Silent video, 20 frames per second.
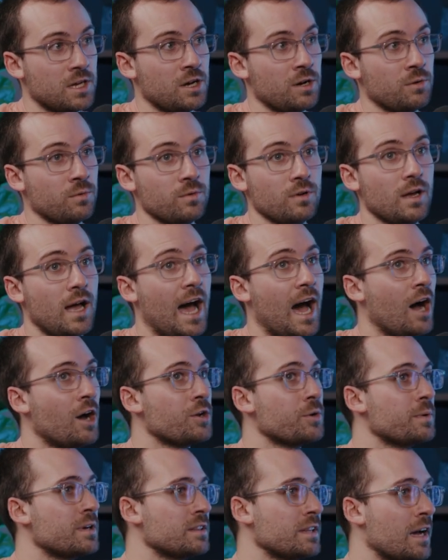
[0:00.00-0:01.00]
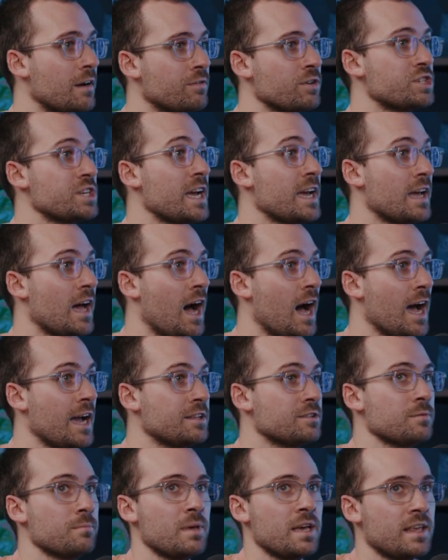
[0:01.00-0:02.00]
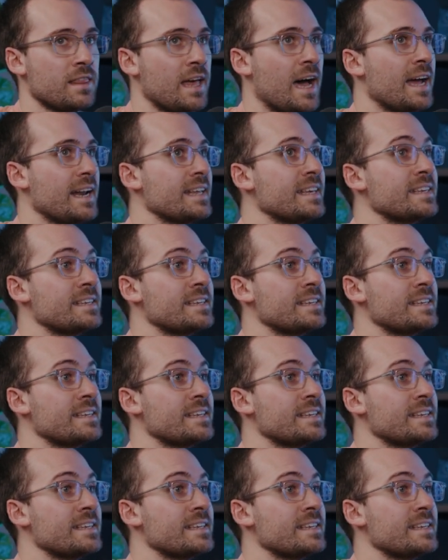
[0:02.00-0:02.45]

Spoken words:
So how do we leverage AI to make that